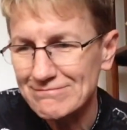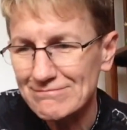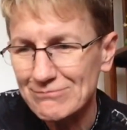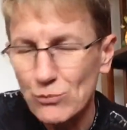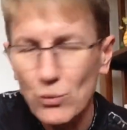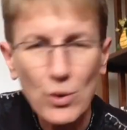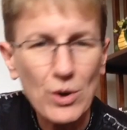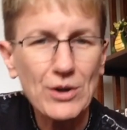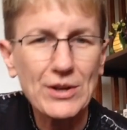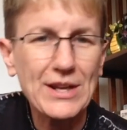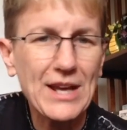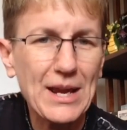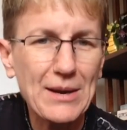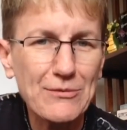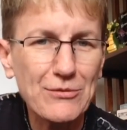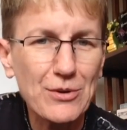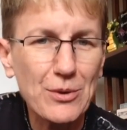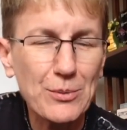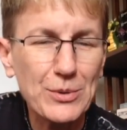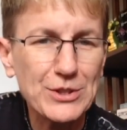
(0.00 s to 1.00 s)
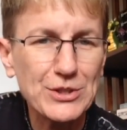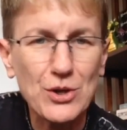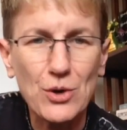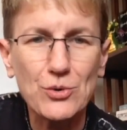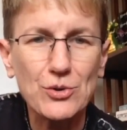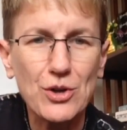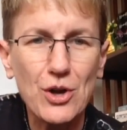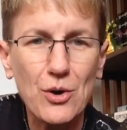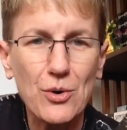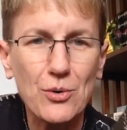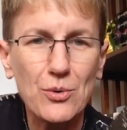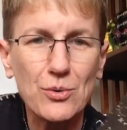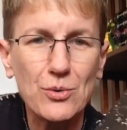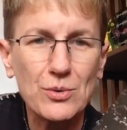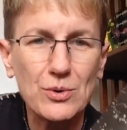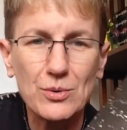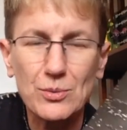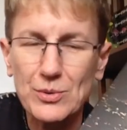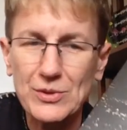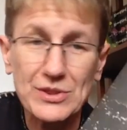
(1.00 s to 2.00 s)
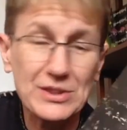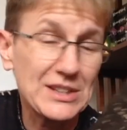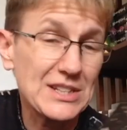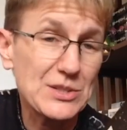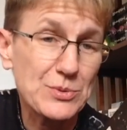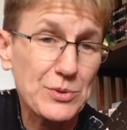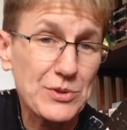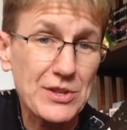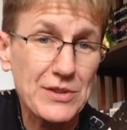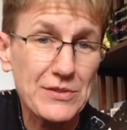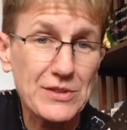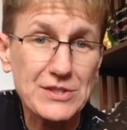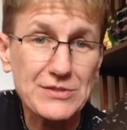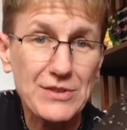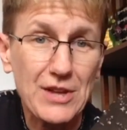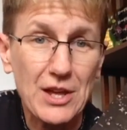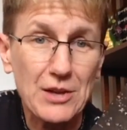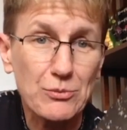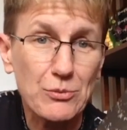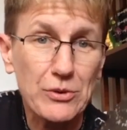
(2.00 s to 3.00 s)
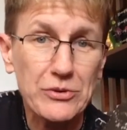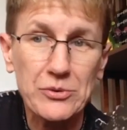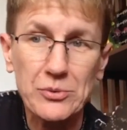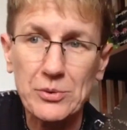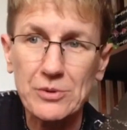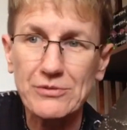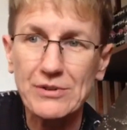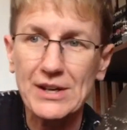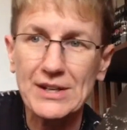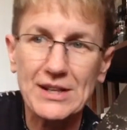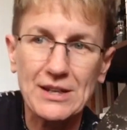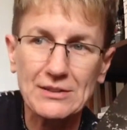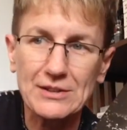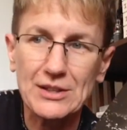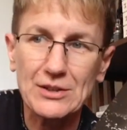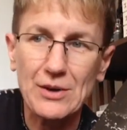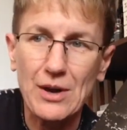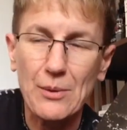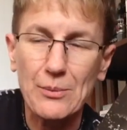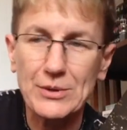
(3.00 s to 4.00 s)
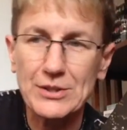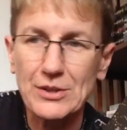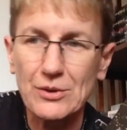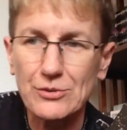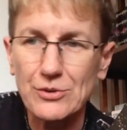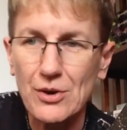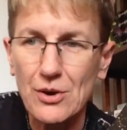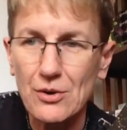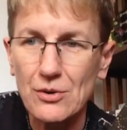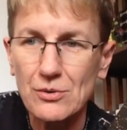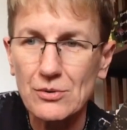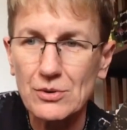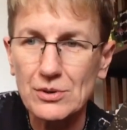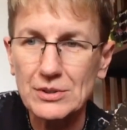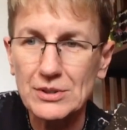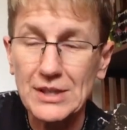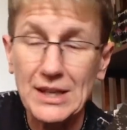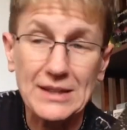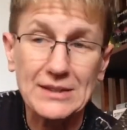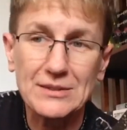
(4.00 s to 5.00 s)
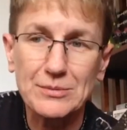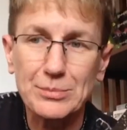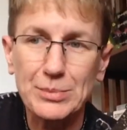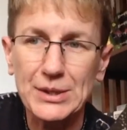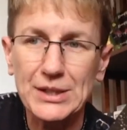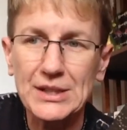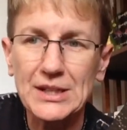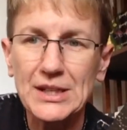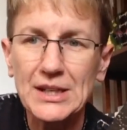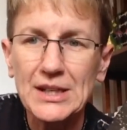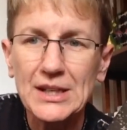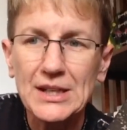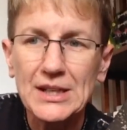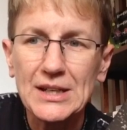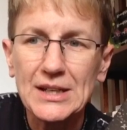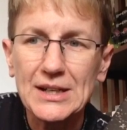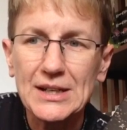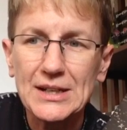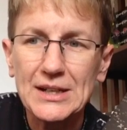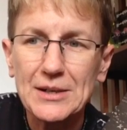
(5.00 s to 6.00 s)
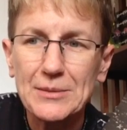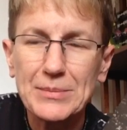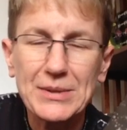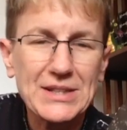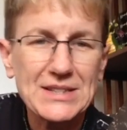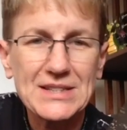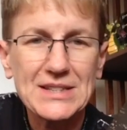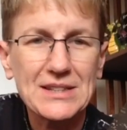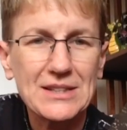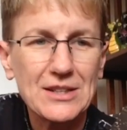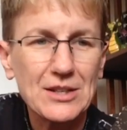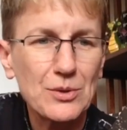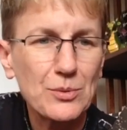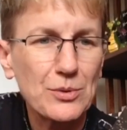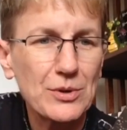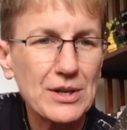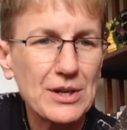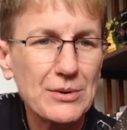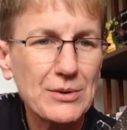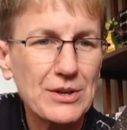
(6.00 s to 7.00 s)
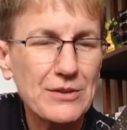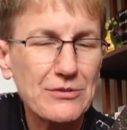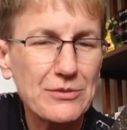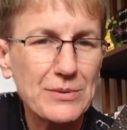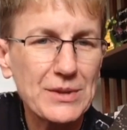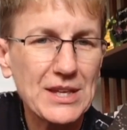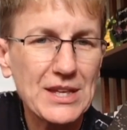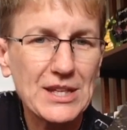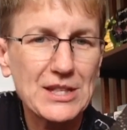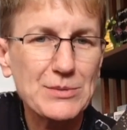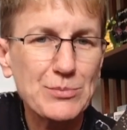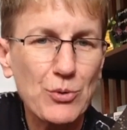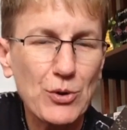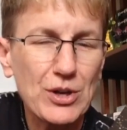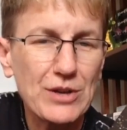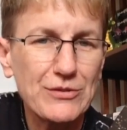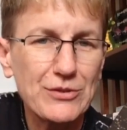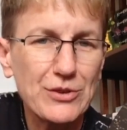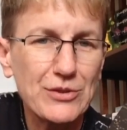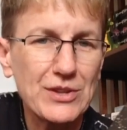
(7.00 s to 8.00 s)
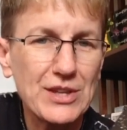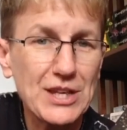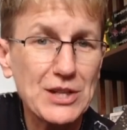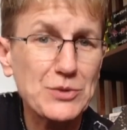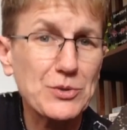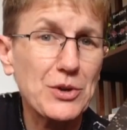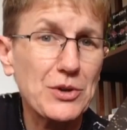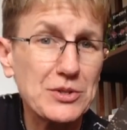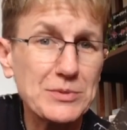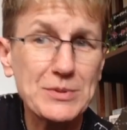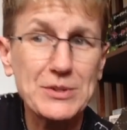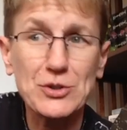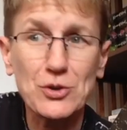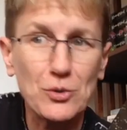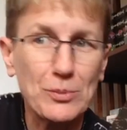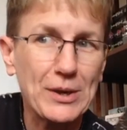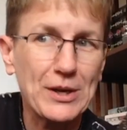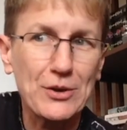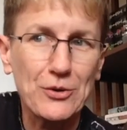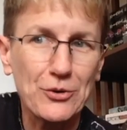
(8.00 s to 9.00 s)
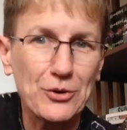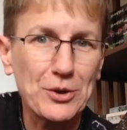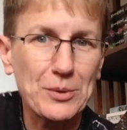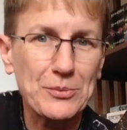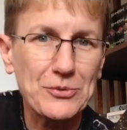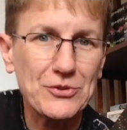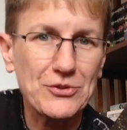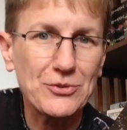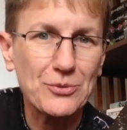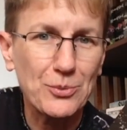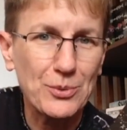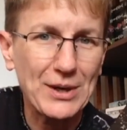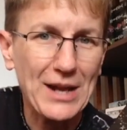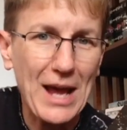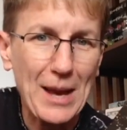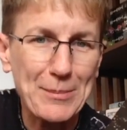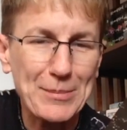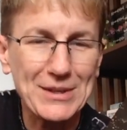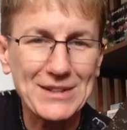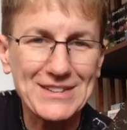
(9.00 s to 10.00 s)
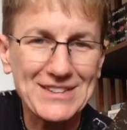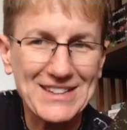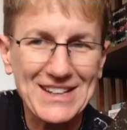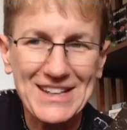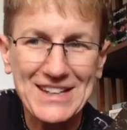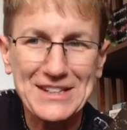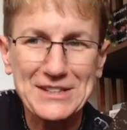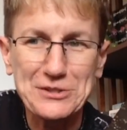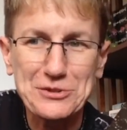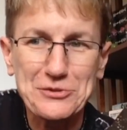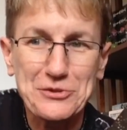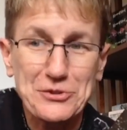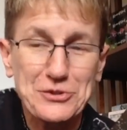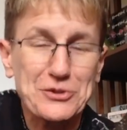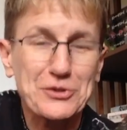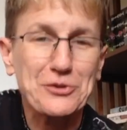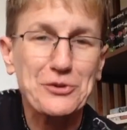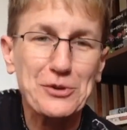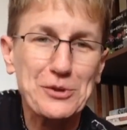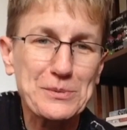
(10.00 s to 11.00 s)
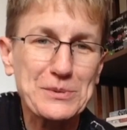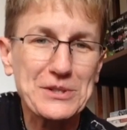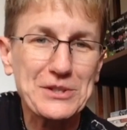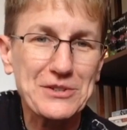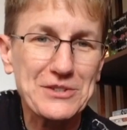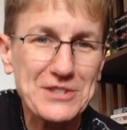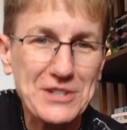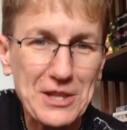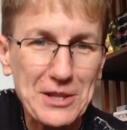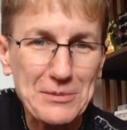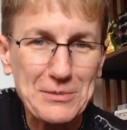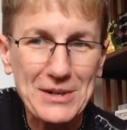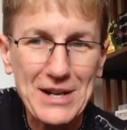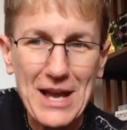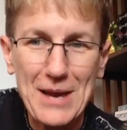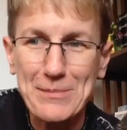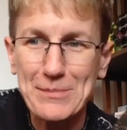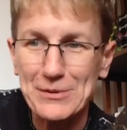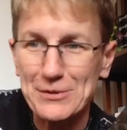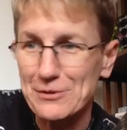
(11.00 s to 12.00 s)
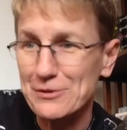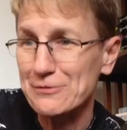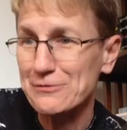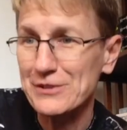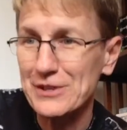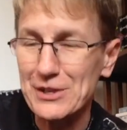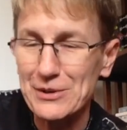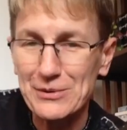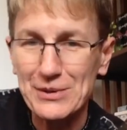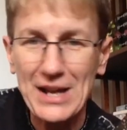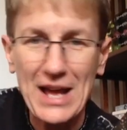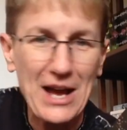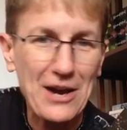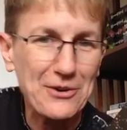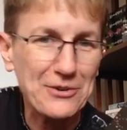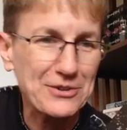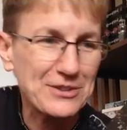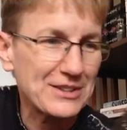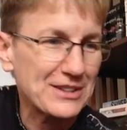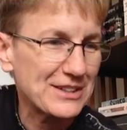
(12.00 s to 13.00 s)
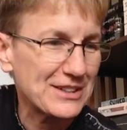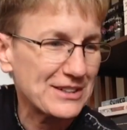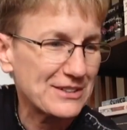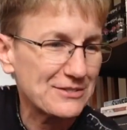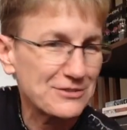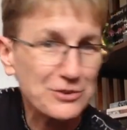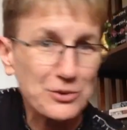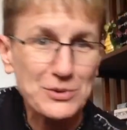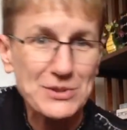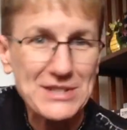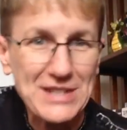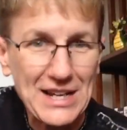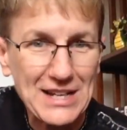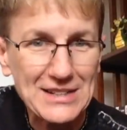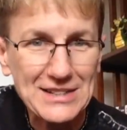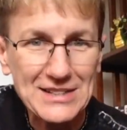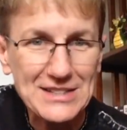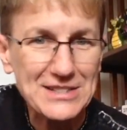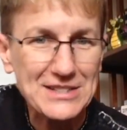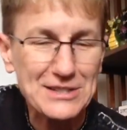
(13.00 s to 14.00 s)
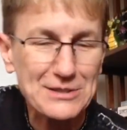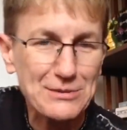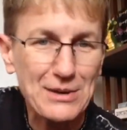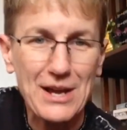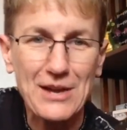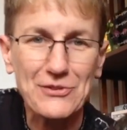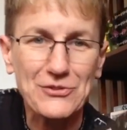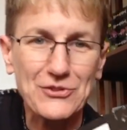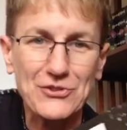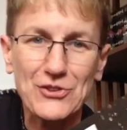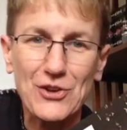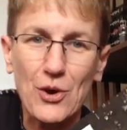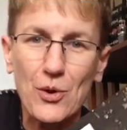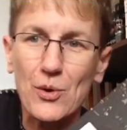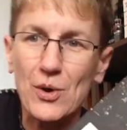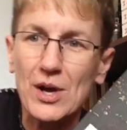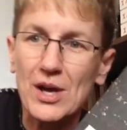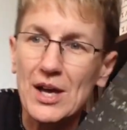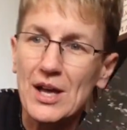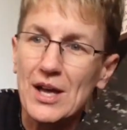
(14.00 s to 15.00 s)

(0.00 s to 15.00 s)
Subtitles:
where it came from, we don't know, at least within this volume. Whether we'll find out later on, we don't know yet. But because we're hearing it from the kid's point of view. The kids would always be told by grown-ups what happened, and there's no grown-ups there to tell them what happened or to figure it out. No scientists around, so